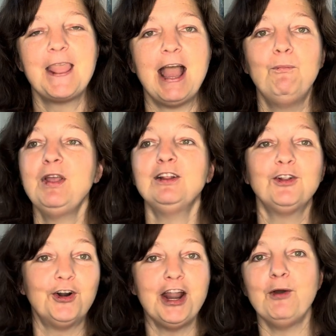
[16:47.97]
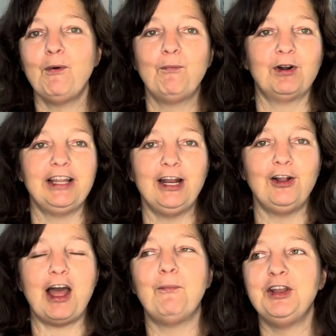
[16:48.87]
And we learn it when we're
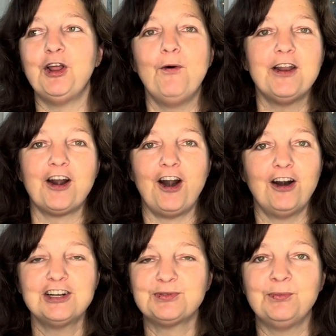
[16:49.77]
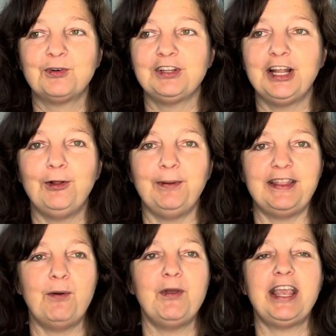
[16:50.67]
little, and we know it in our hearts when we're little, but
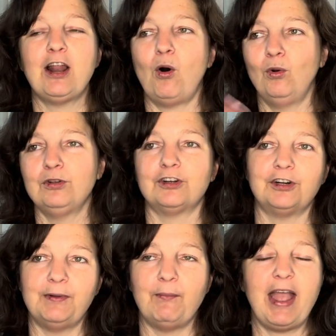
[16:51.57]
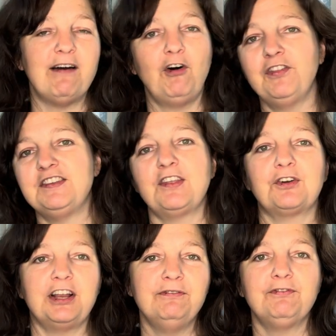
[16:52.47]
then we get older and we have all these
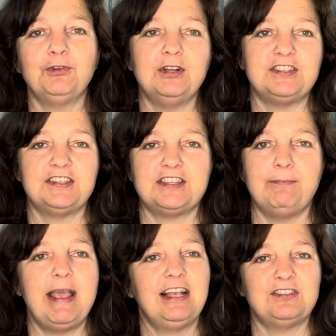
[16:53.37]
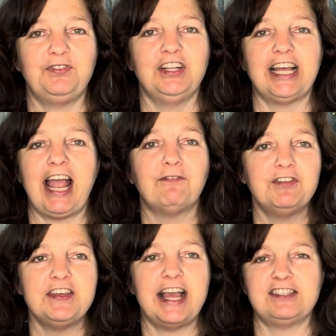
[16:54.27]
other influences that make us feel like
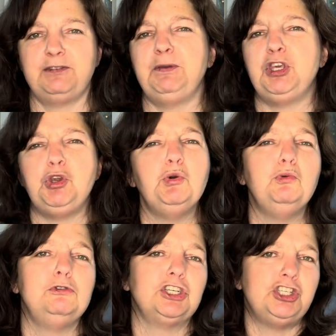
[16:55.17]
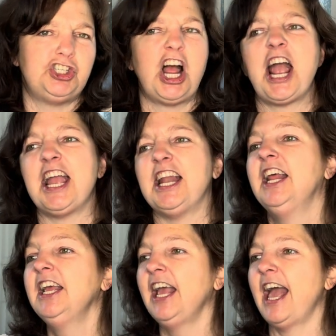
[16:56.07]
everything has to be huge and giant.
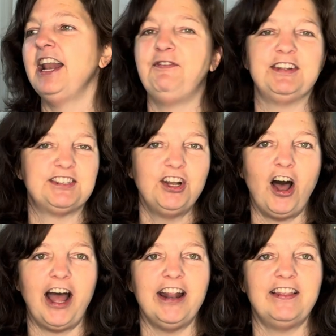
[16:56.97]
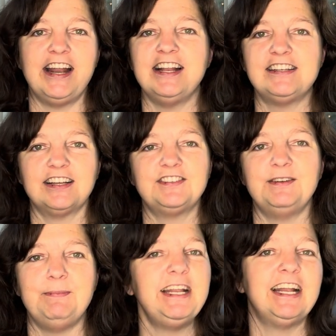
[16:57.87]
And if it's not, then it
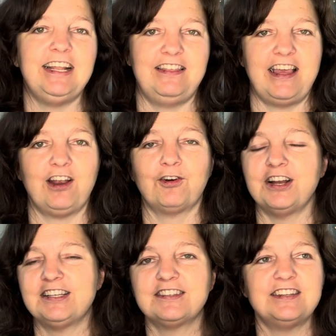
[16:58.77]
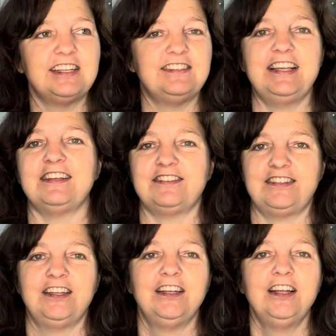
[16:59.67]
doesn't mean anything, or it doesn't
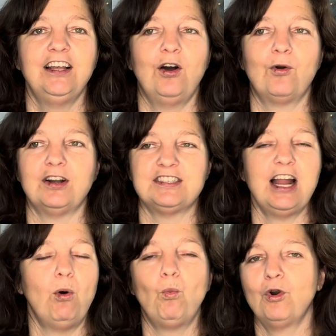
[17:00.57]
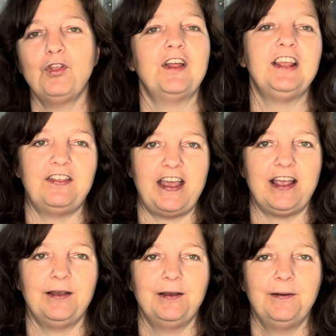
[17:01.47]
exist, or it's not worth
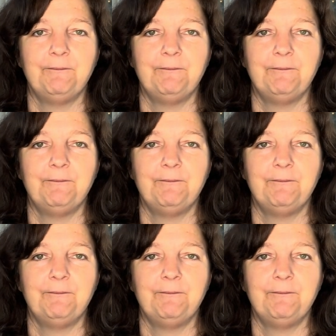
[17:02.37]
anything.